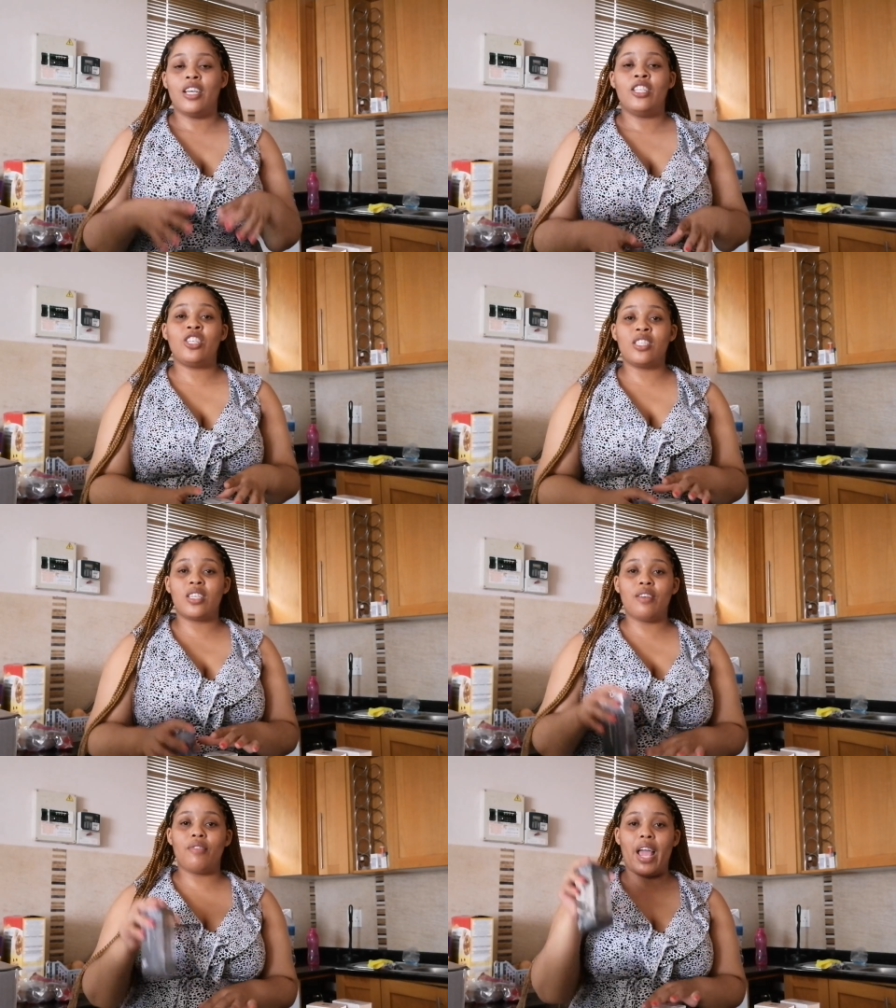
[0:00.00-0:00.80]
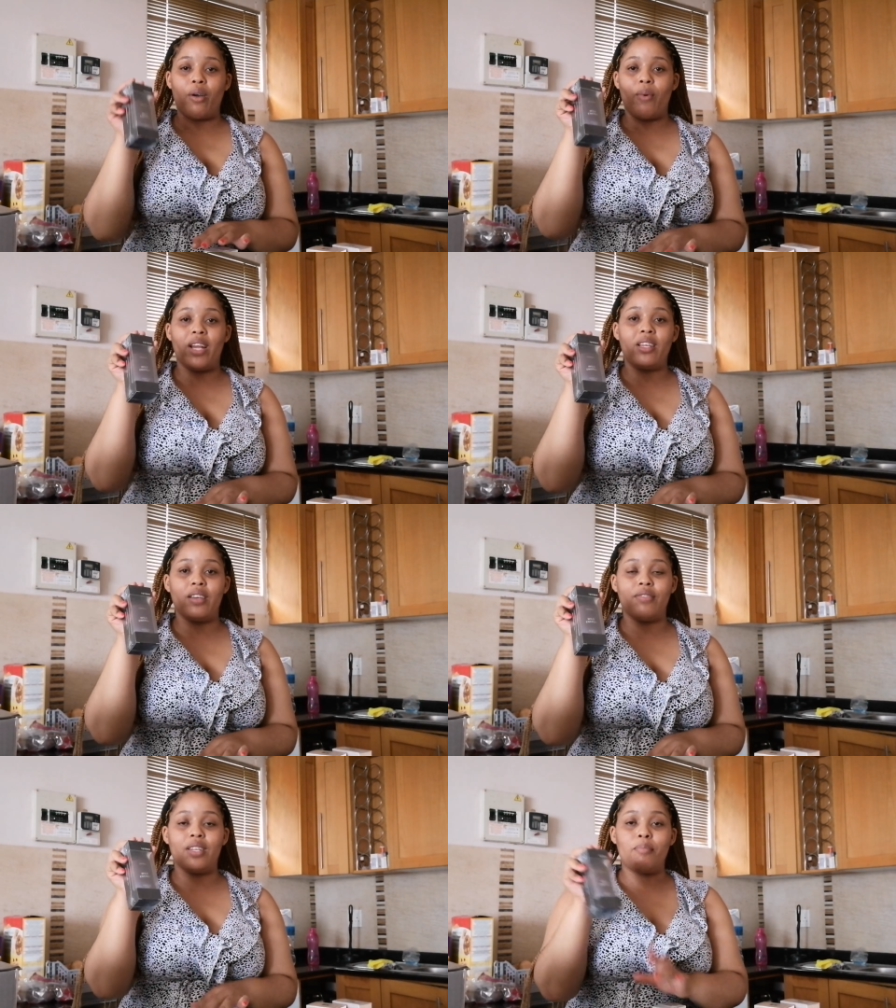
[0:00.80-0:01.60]
just give like one
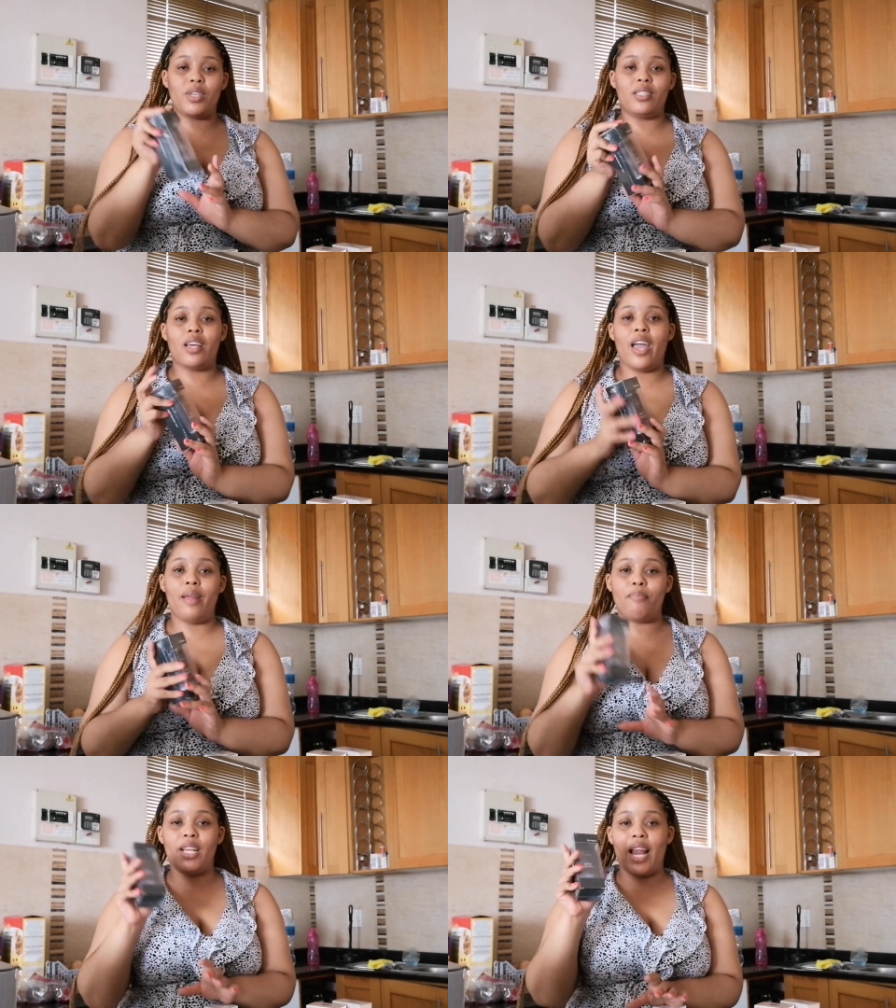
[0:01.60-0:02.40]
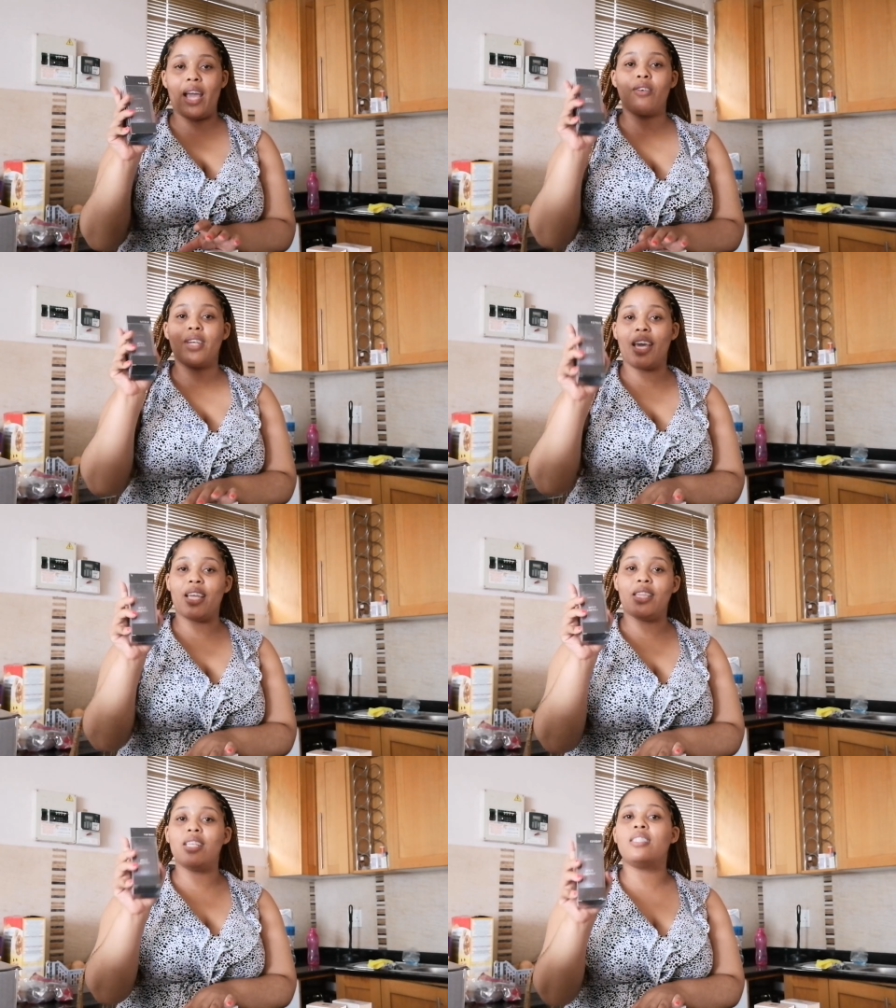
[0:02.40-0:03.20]
gift and be like, okay,
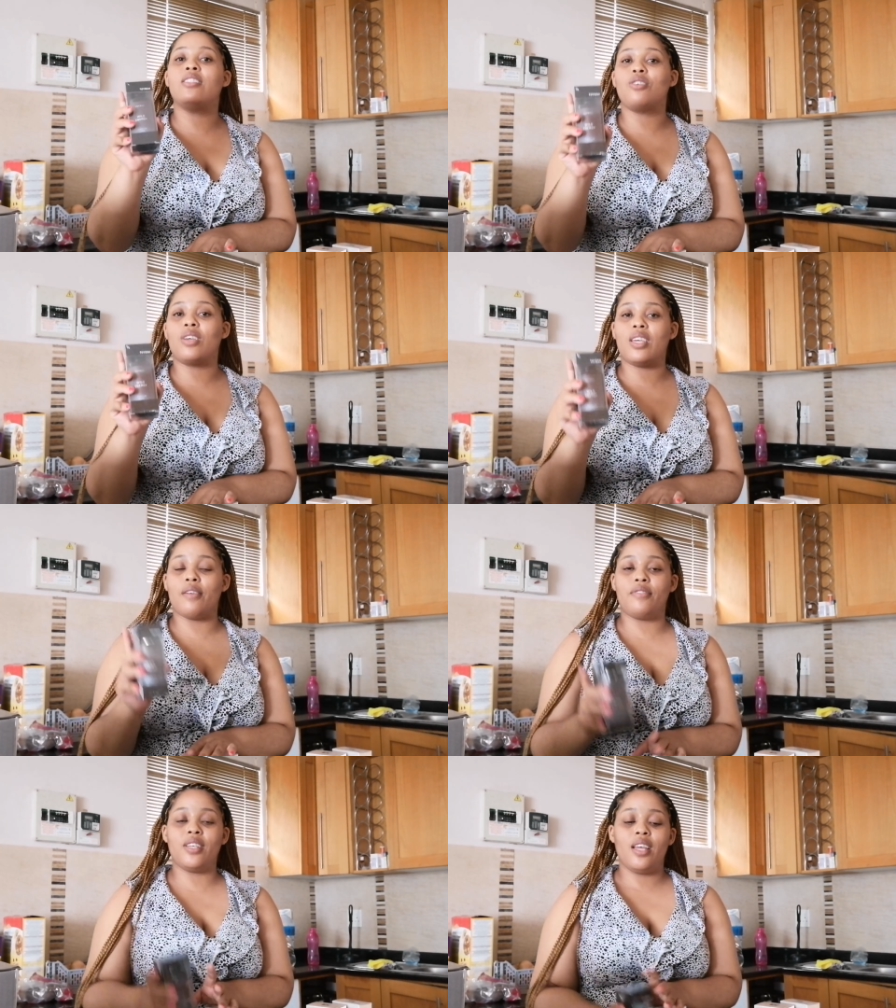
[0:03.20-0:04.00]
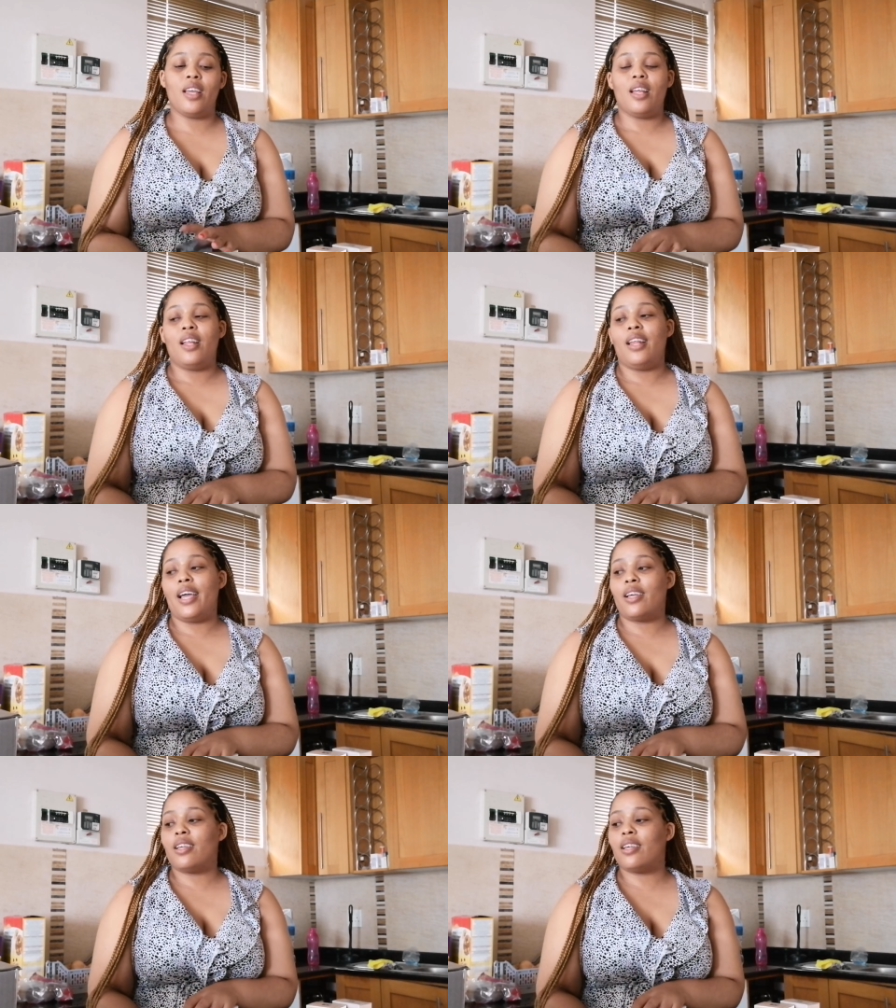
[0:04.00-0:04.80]
this is your gift. Like,